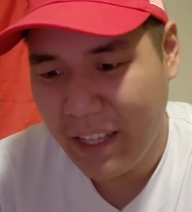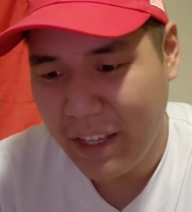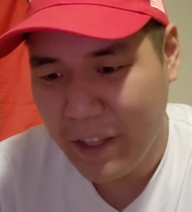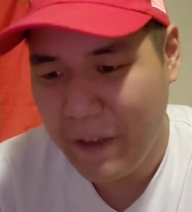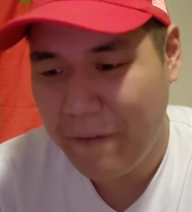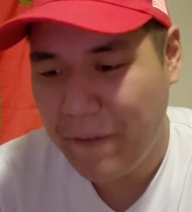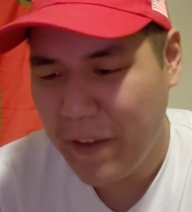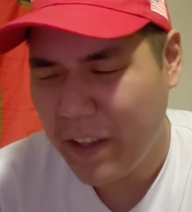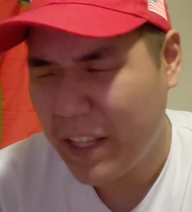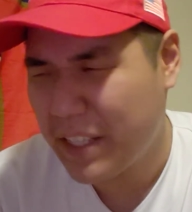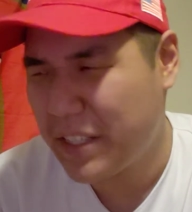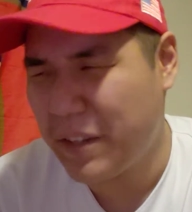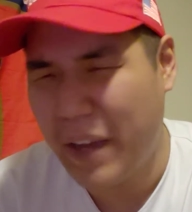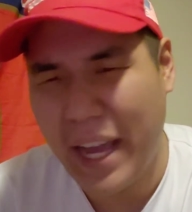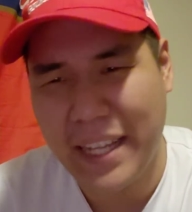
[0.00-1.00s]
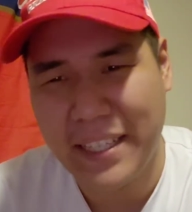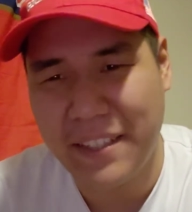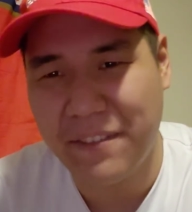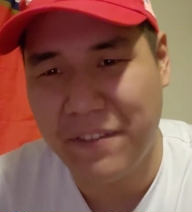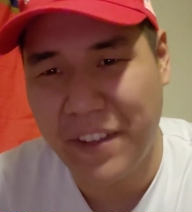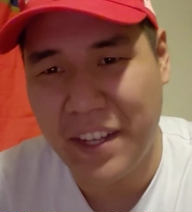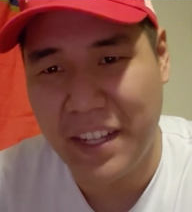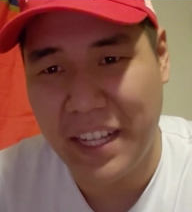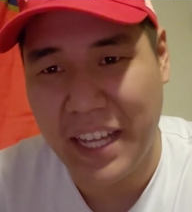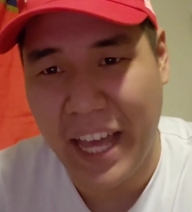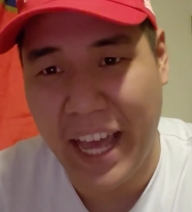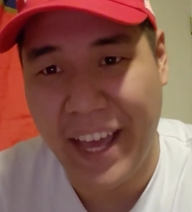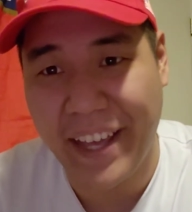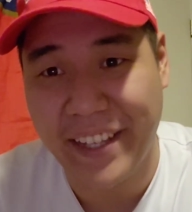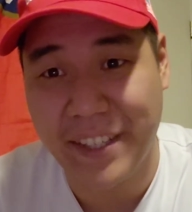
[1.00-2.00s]
you feel as though Aston Villa
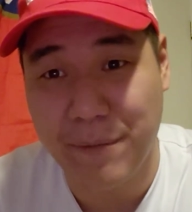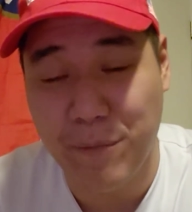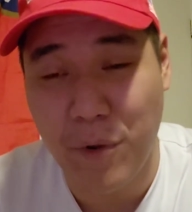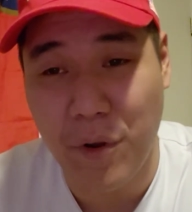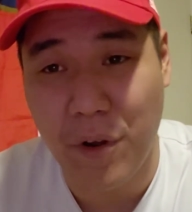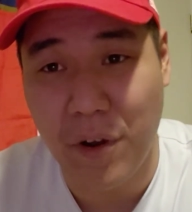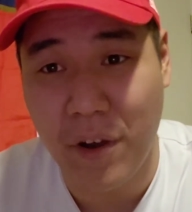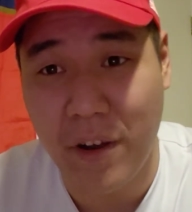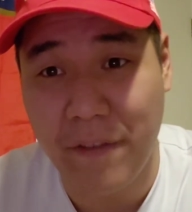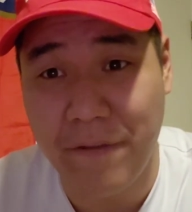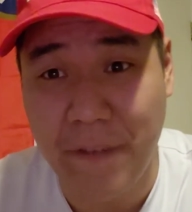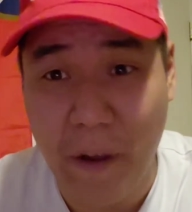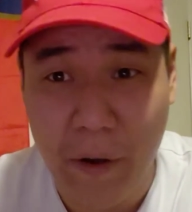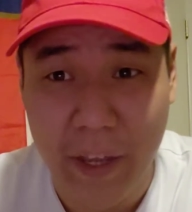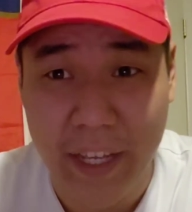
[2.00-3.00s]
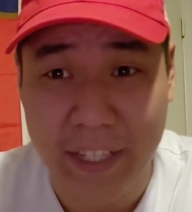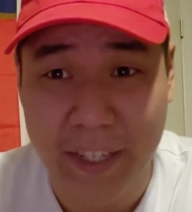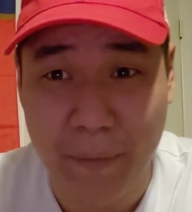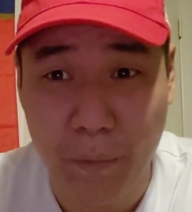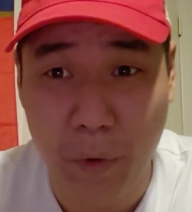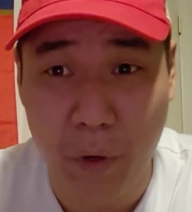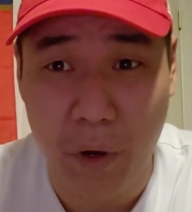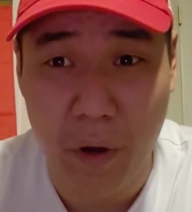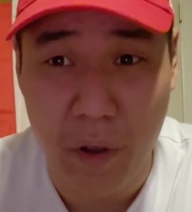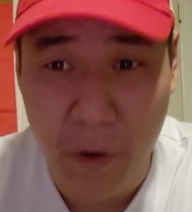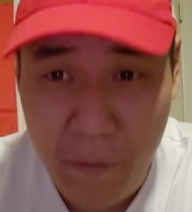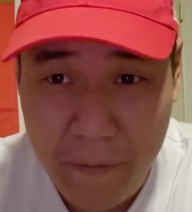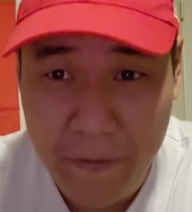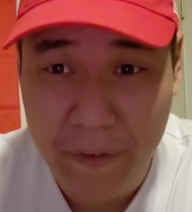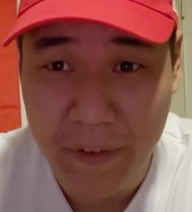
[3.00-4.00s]
has more focus and more
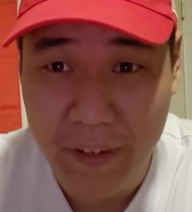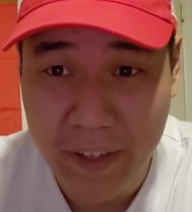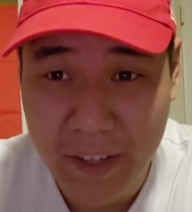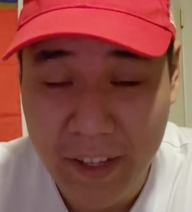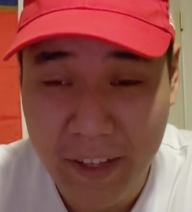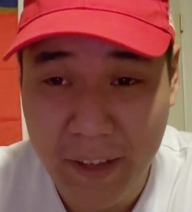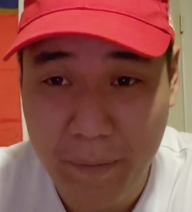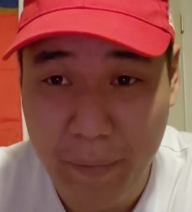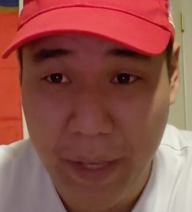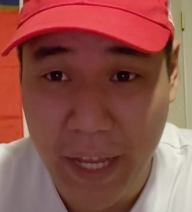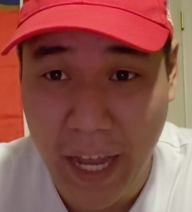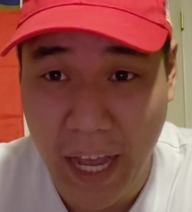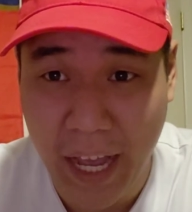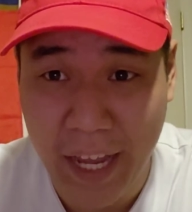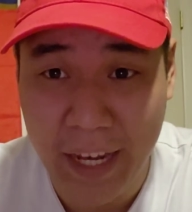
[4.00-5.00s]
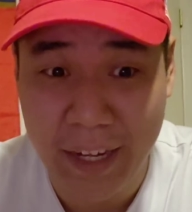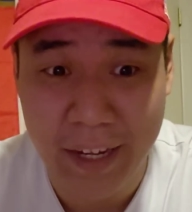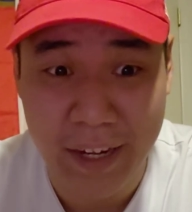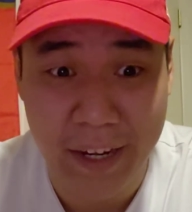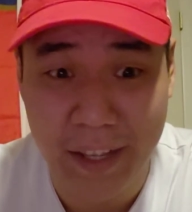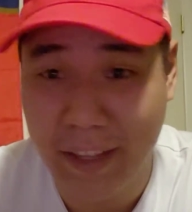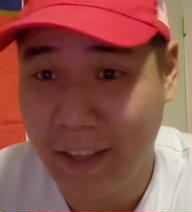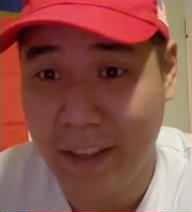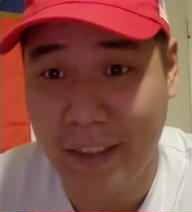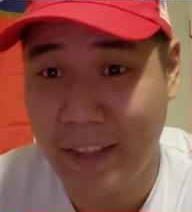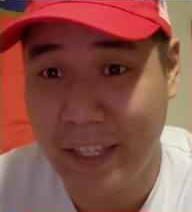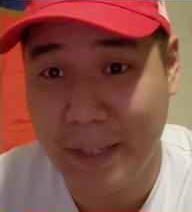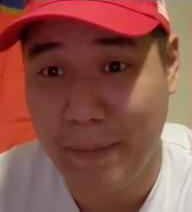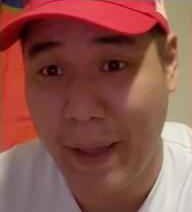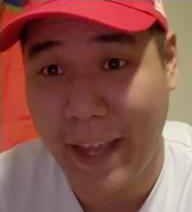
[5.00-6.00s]
oomph behind
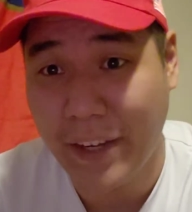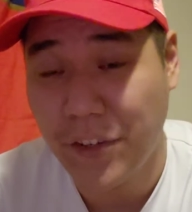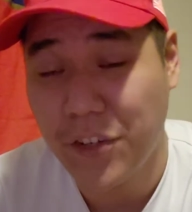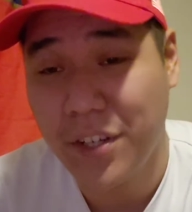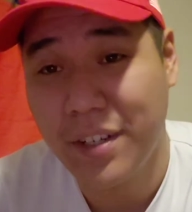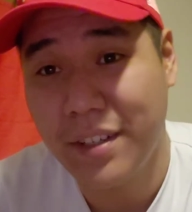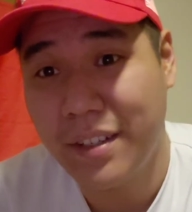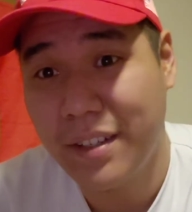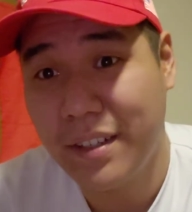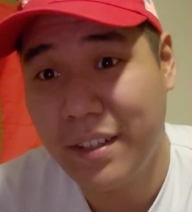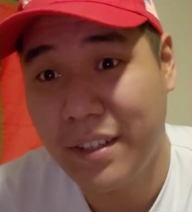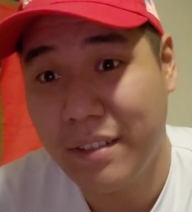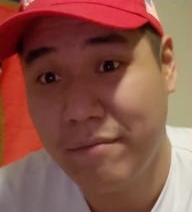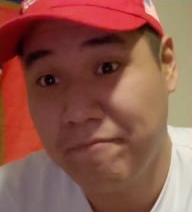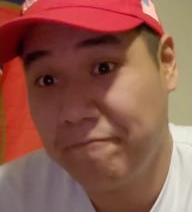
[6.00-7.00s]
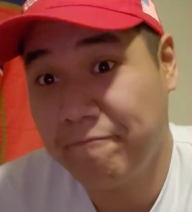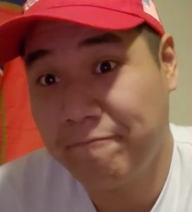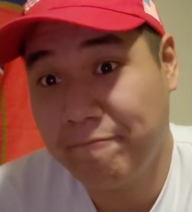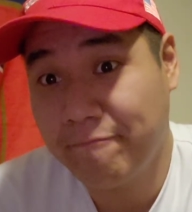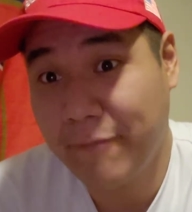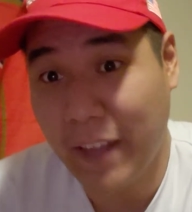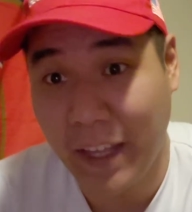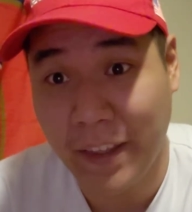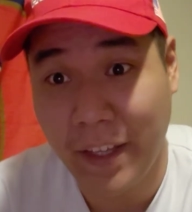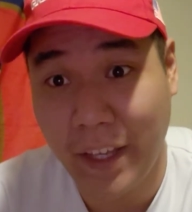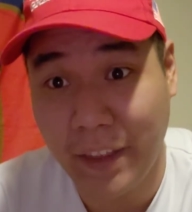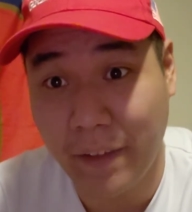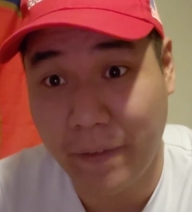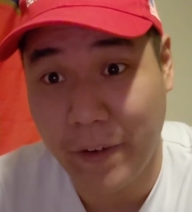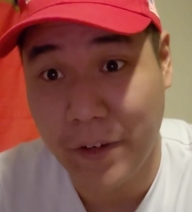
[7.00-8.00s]
this match. And they
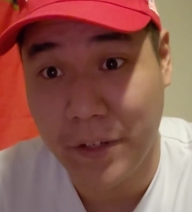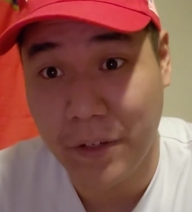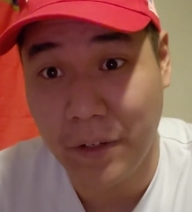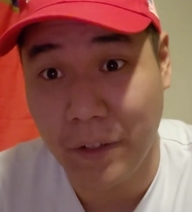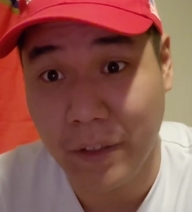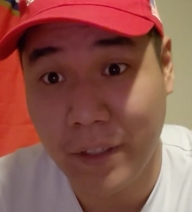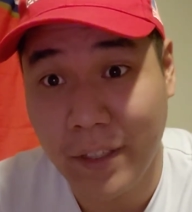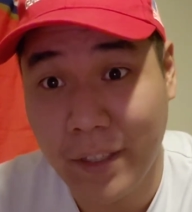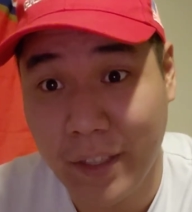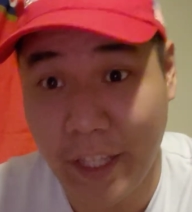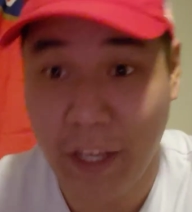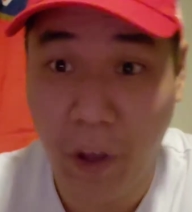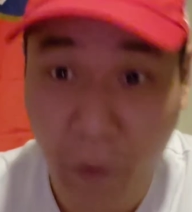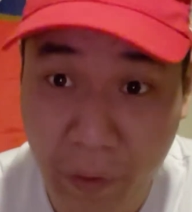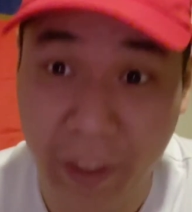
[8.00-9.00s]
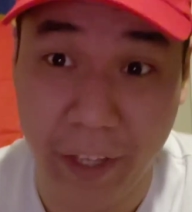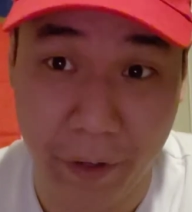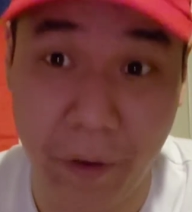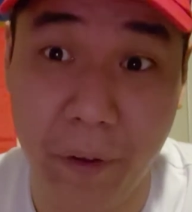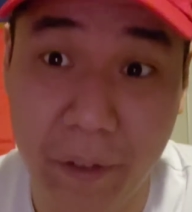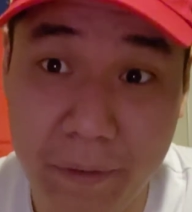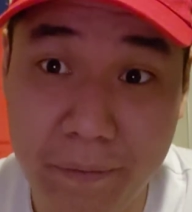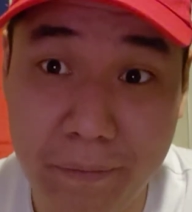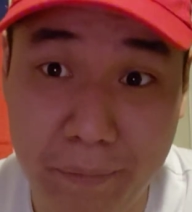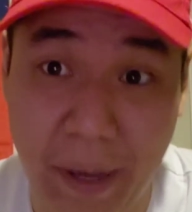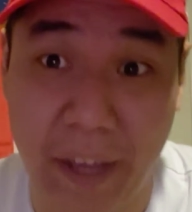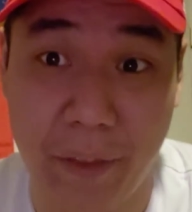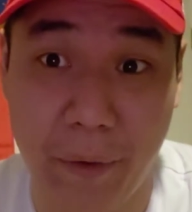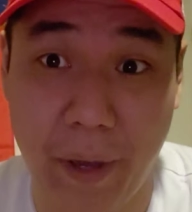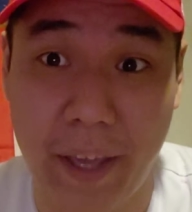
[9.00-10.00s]
get the first goal. The only goal,
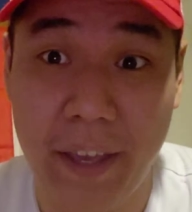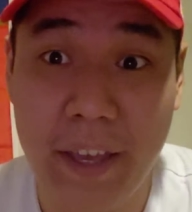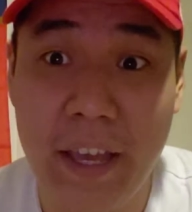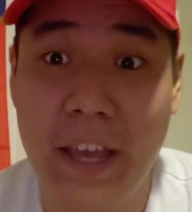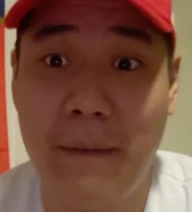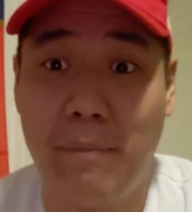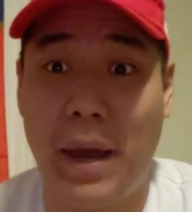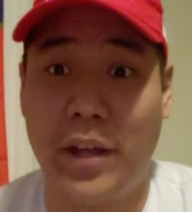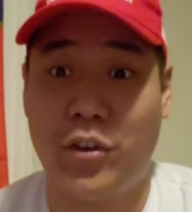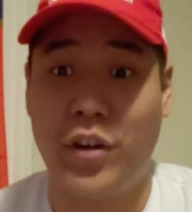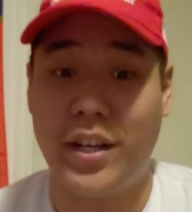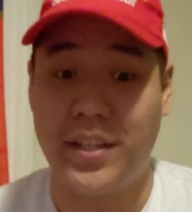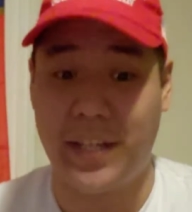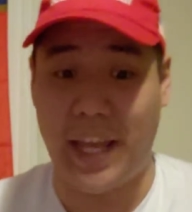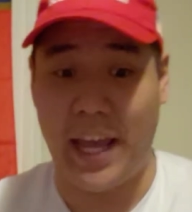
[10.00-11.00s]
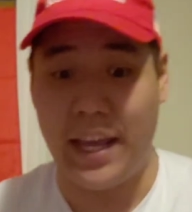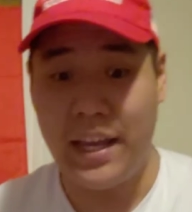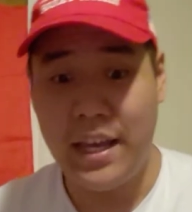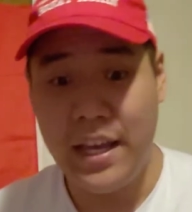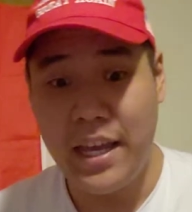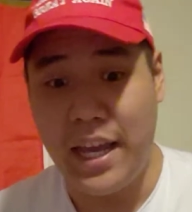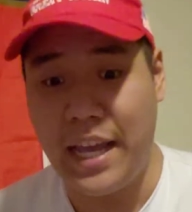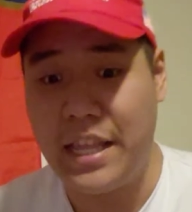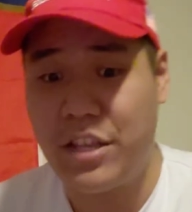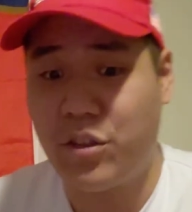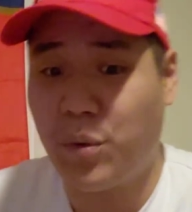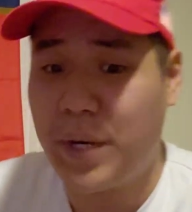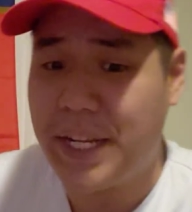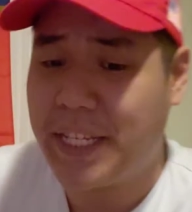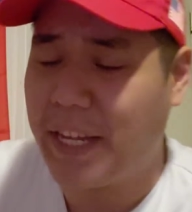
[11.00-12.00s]
by the way, by Trezeguet in the
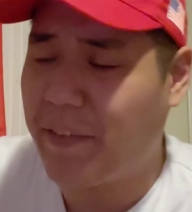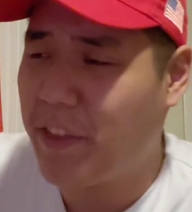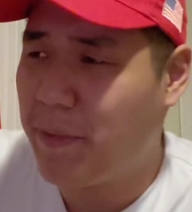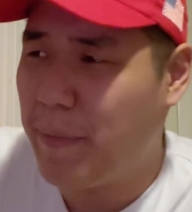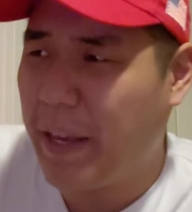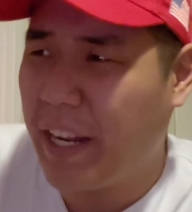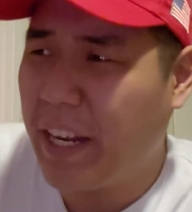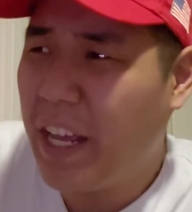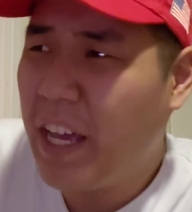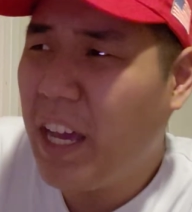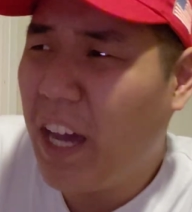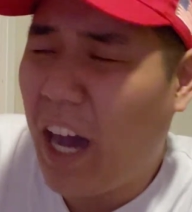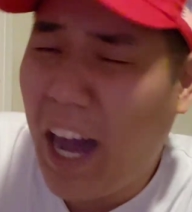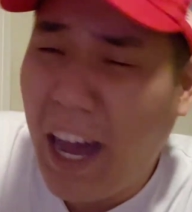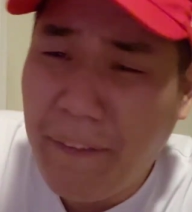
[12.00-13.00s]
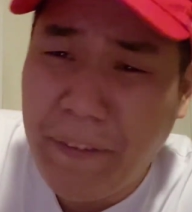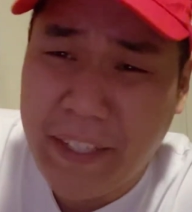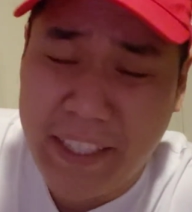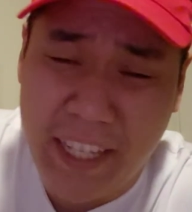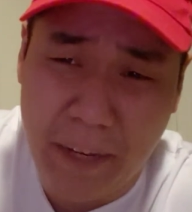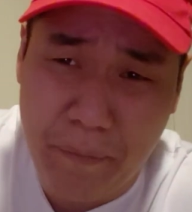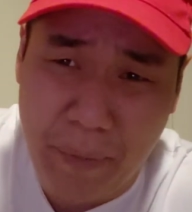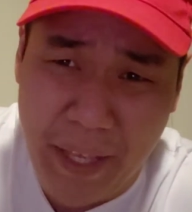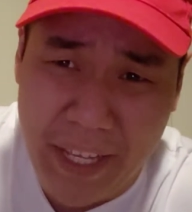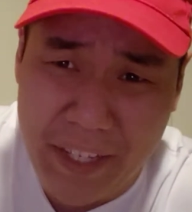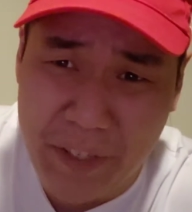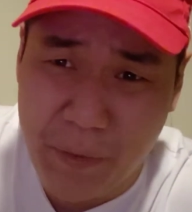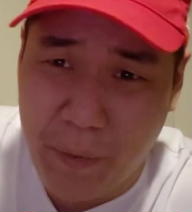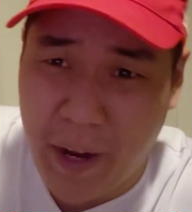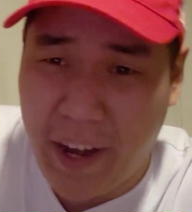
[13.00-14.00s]
27th minute, off a set
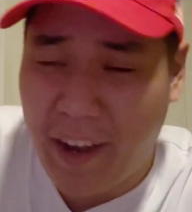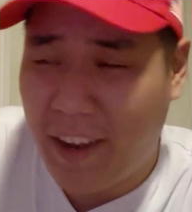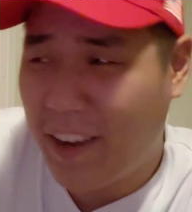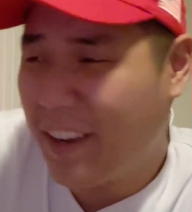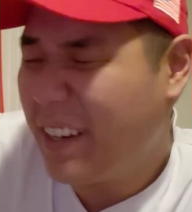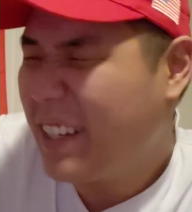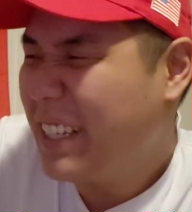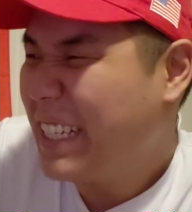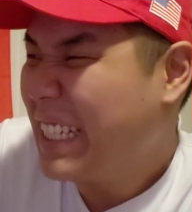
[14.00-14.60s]
piece where